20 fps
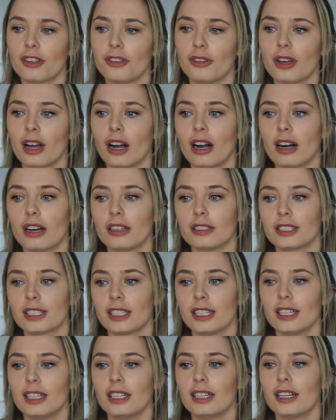You can't
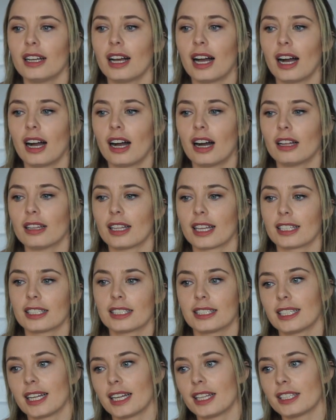like
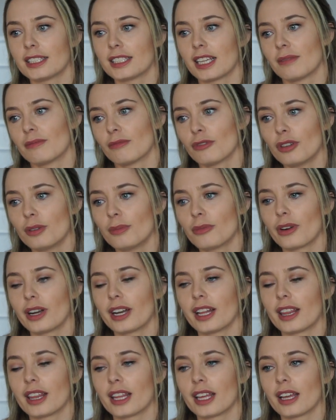stay in the same room or
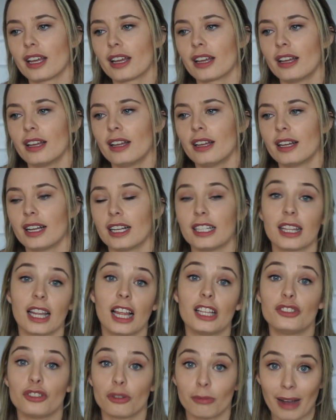anything
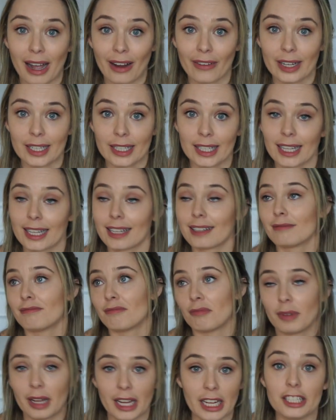unless you're married, like
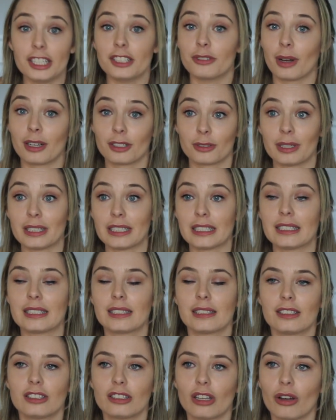into our
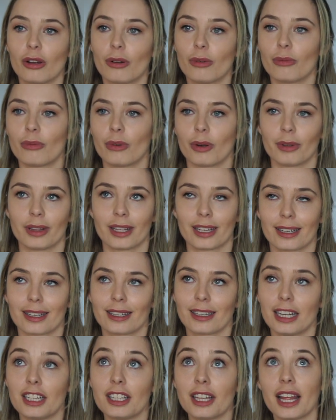20s. So we were
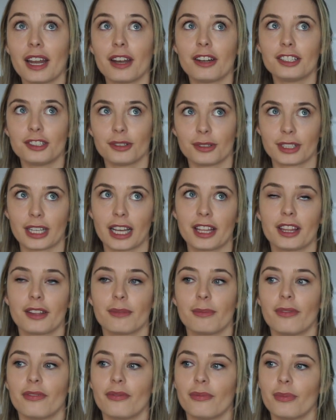like, and then she also had
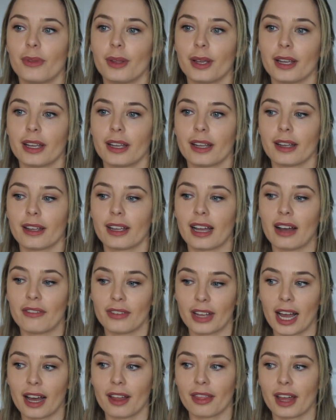the
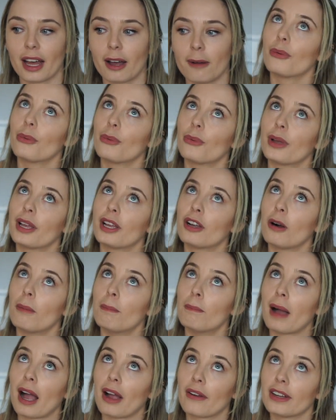caveat that we
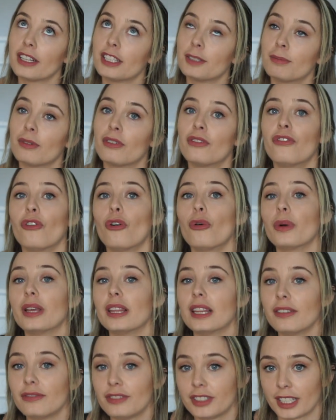got married before
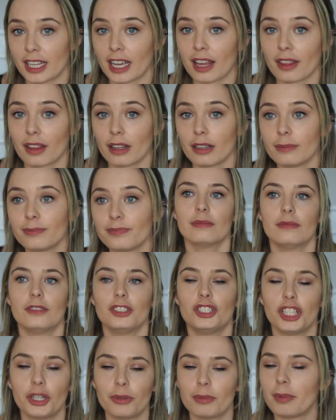we lived together,
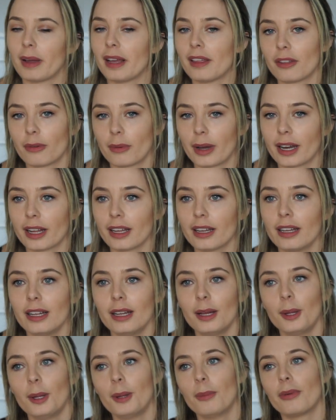she would pay for the wedding.
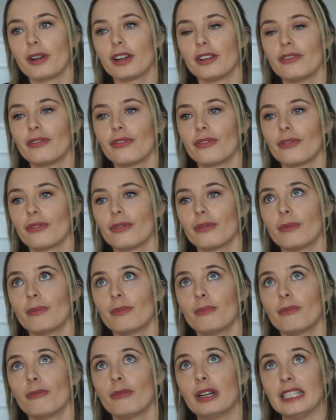But if
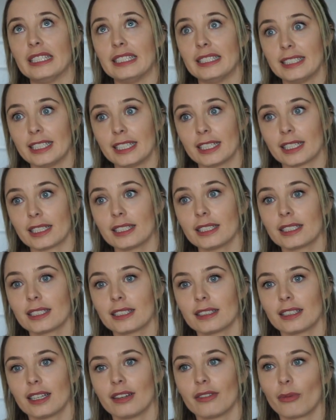we
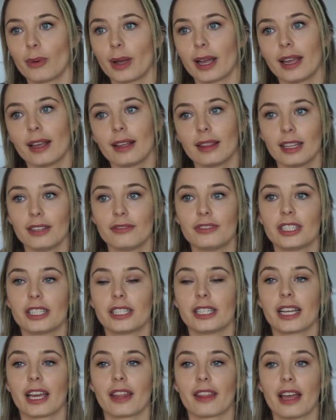lived
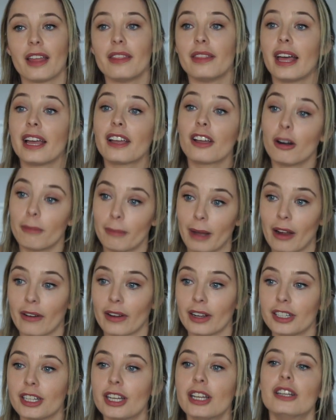together and then got
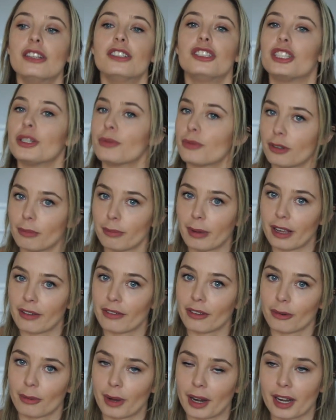married, she wouldn't pay
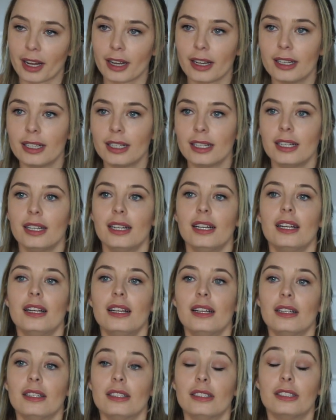for the wedding.
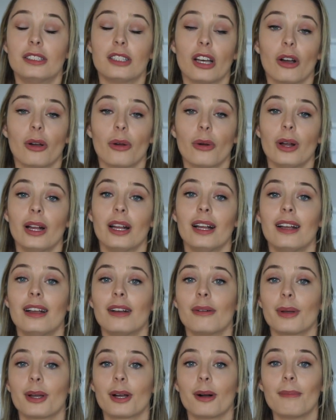So
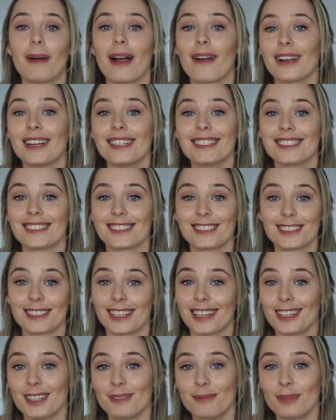we got married because
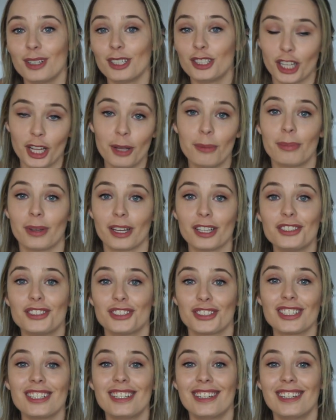I'm a cheap bitch.